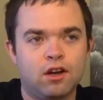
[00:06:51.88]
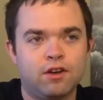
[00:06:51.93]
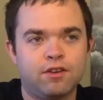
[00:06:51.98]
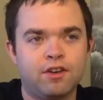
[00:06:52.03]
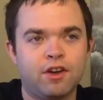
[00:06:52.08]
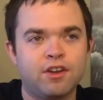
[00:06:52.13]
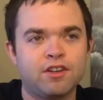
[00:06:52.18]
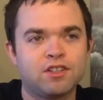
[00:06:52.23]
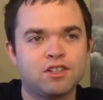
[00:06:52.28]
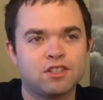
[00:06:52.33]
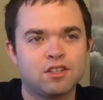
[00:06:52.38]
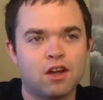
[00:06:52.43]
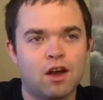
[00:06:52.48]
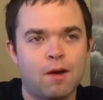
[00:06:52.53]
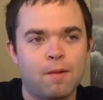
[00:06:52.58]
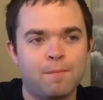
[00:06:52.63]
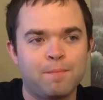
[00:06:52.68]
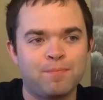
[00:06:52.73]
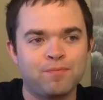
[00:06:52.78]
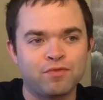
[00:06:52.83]
nice
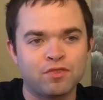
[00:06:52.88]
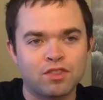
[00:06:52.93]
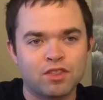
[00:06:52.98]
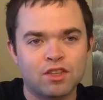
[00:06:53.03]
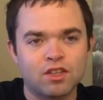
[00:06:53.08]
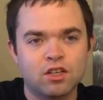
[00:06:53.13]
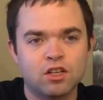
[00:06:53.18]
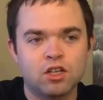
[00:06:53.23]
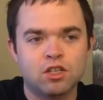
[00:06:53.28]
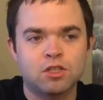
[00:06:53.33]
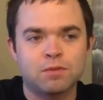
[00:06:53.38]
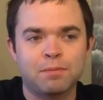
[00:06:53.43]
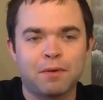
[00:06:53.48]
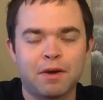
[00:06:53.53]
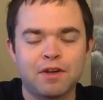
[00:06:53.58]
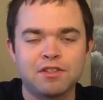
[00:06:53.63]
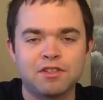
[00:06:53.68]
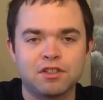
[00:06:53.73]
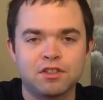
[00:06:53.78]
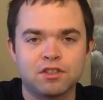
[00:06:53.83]
a
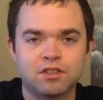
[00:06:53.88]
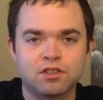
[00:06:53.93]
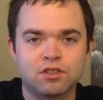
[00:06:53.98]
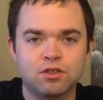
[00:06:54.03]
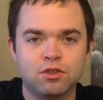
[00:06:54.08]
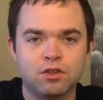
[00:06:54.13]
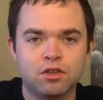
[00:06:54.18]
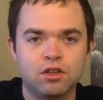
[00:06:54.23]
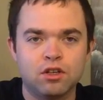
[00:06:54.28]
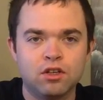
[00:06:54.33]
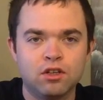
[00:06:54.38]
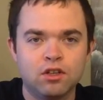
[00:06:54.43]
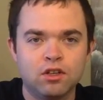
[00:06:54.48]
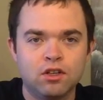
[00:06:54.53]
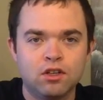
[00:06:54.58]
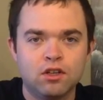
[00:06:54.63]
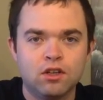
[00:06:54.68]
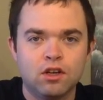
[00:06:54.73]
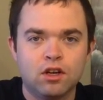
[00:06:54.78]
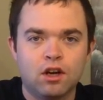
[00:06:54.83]
spiciness to it
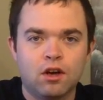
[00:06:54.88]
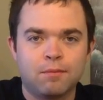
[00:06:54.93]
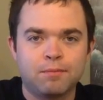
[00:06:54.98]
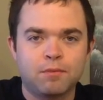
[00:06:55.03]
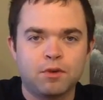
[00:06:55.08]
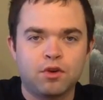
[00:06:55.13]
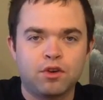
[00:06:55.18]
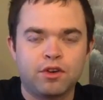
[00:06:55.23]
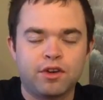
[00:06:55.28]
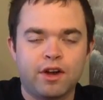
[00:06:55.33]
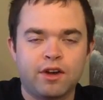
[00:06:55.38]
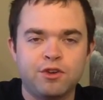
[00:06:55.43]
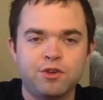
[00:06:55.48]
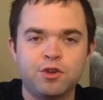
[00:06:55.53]
going on.